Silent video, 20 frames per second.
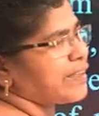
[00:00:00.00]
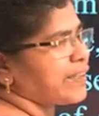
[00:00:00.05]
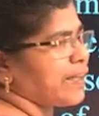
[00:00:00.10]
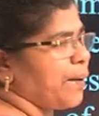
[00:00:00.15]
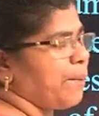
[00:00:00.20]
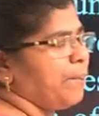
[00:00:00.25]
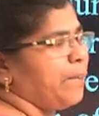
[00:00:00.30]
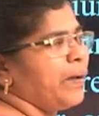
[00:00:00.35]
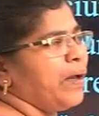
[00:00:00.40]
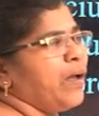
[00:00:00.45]

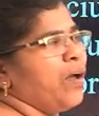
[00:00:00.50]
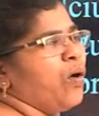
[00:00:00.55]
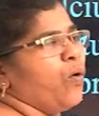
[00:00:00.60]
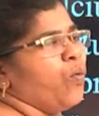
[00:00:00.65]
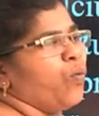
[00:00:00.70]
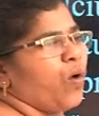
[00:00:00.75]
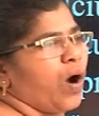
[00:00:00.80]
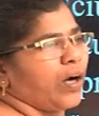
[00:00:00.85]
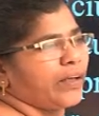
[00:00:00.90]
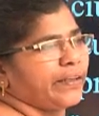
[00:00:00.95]
some
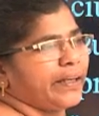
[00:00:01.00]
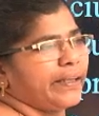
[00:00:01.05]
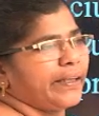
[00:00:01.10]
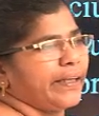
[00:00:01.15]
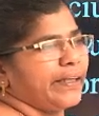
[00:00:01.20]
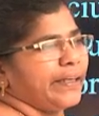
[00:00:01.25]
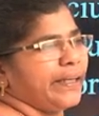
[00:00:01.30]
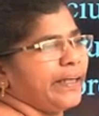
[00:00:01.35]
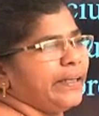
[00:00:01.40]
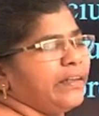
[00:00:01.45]
water
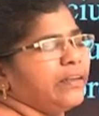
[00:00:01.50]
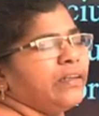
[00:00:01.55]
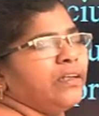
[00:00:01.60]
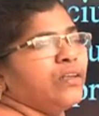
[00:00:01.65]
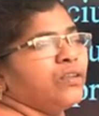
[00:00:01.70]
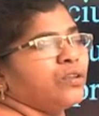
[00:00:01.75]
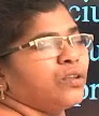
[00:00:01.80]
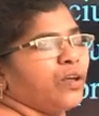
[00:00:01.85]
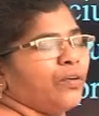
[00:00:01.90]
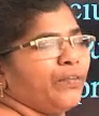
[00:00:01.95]
in it.
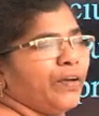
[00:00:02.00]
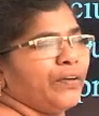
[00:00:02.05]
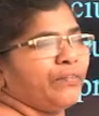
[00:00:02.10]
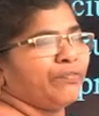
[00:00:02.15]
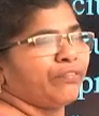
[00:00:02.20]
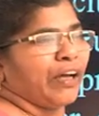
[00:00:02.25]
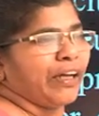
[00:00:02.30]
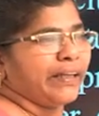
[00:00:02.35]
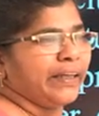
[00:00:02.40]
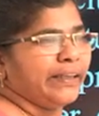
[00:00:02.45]
So when
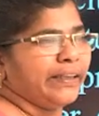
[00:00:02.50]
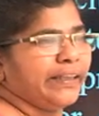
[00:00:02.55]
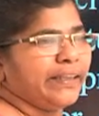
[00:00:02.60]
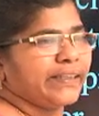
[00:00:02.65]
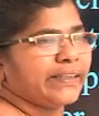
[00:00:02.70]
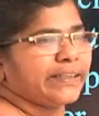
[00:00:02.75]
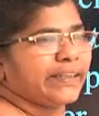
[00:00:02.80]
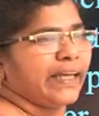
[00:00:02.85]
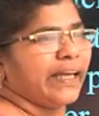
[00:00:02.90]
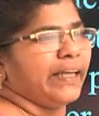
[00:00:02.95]
fire
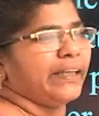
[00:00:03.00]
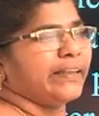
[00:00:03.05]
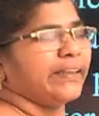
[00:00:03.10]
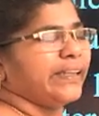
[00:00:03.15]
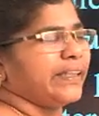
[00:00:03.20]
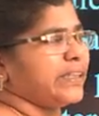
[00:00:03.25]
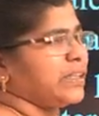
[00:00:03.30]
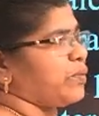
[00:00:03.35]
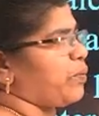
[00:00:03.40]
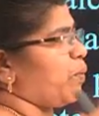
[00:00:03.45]
is there,
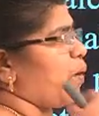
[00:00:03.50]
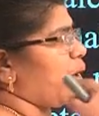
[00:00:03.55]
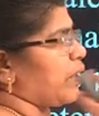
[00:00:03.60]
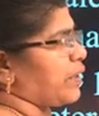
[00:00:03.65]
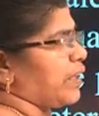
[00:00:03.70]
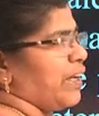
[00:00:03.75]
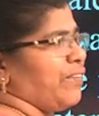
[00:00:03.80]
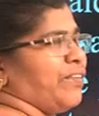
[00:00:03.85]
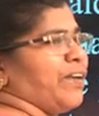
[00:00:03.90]
this water